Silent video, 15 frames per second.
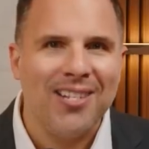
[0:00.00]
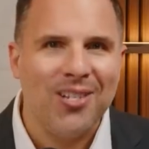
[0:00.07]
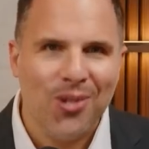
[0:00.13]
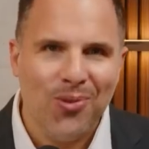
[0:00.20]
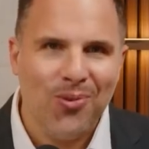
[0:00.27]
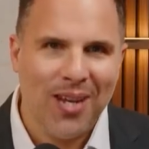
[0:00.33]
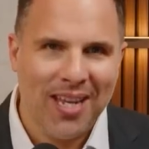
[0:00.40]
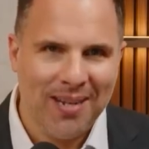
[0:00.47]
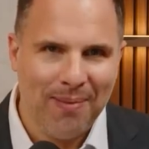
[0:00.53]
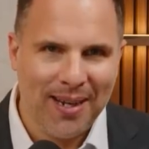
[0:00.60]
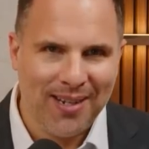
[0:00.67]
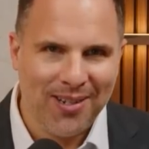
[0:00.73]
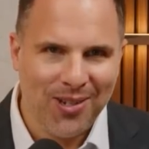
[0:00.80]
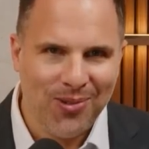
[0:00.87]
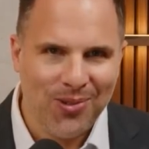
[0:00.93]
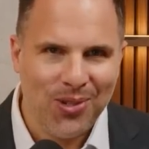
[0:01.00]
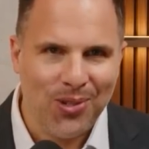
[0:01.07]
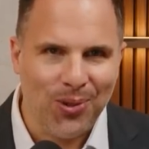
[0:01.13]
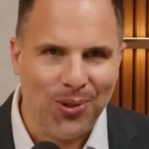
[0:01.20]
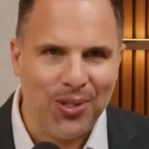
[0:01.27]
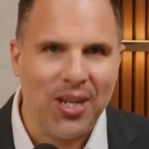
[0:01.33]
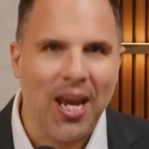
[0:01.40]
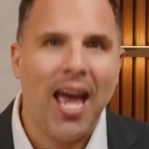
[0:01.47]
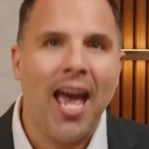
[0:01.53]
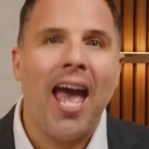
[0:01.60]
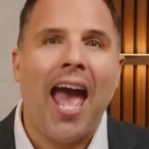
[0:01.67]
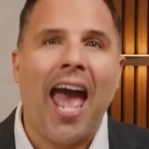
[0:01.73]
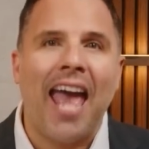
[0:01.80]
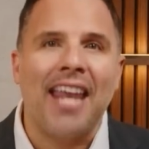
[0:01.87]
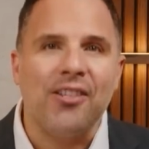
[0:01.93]
new independent news source,
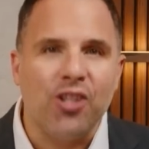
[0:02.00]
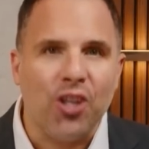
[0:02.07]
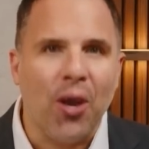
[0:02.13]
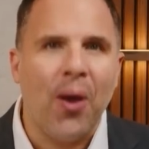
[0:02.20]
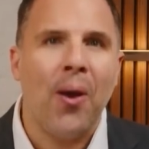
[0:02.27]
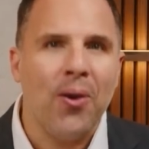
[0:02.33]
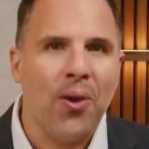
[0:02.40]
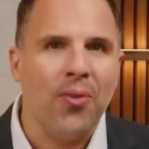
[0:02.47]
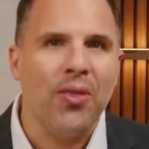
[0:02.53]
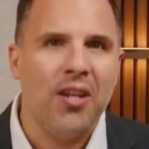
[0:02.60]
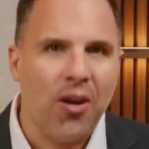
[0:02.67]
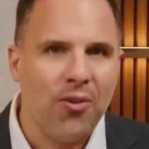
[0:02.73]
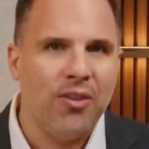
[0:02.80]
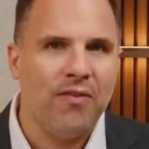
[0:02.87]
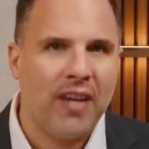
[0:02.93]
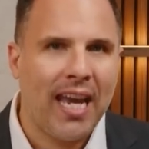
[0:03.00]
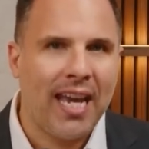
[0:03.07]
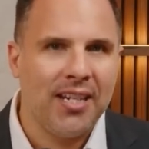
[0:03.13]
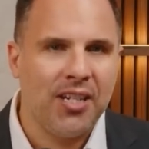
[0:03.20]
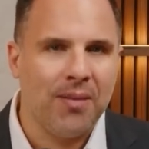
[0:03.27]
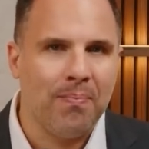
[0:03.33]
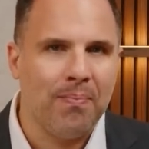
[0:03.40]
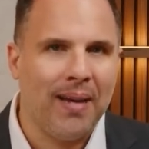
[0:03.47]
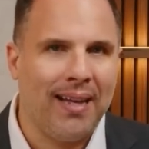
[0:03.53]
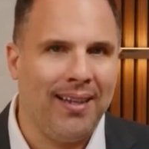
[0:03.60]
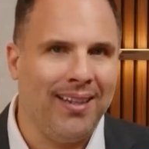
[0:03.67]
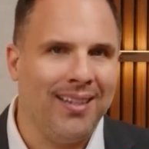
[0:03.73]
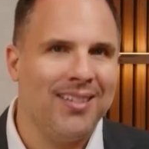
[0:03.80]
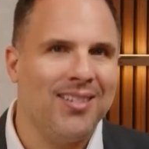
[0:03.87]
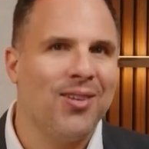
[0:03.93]
and turn on the notification
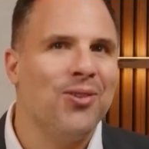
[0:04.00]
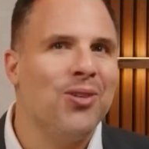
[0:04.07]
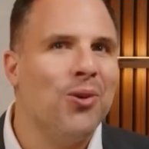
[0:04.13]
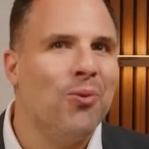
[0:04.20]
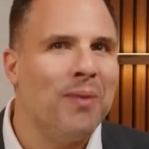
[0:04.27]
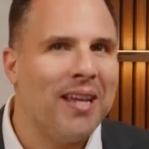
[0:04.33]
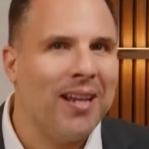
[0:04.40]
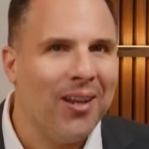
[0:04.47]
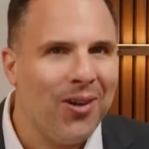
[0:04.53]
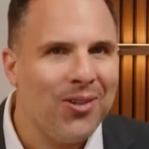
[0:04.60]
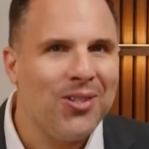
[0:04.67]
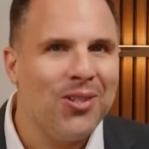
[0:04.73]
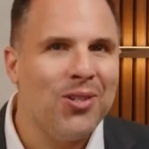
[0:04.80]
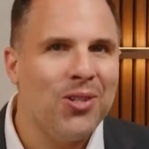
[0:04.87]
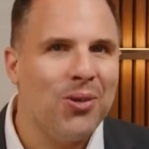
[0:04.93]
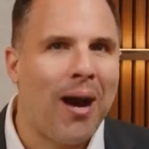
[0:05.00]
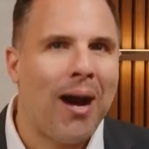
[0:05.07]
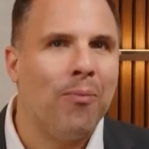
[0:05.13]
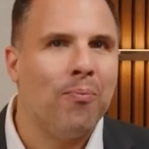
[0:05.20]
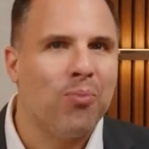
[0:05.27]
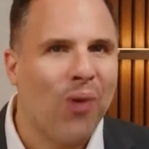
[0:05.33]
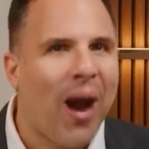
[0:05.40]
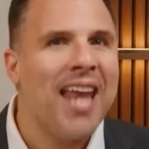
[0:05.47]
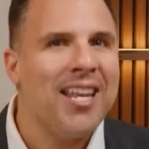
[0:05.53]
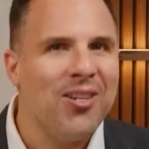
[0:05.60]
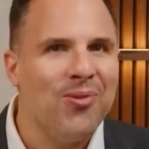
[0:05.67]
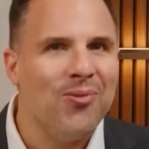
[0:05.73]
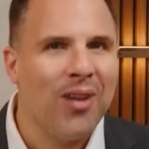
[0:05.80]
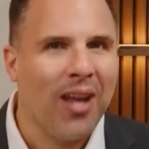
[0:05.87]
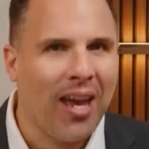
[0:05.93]
bell so you'll be alerted to our brand
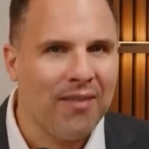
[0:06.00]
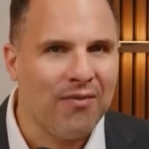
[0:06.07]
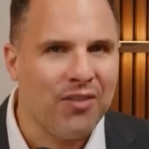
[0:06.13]
new live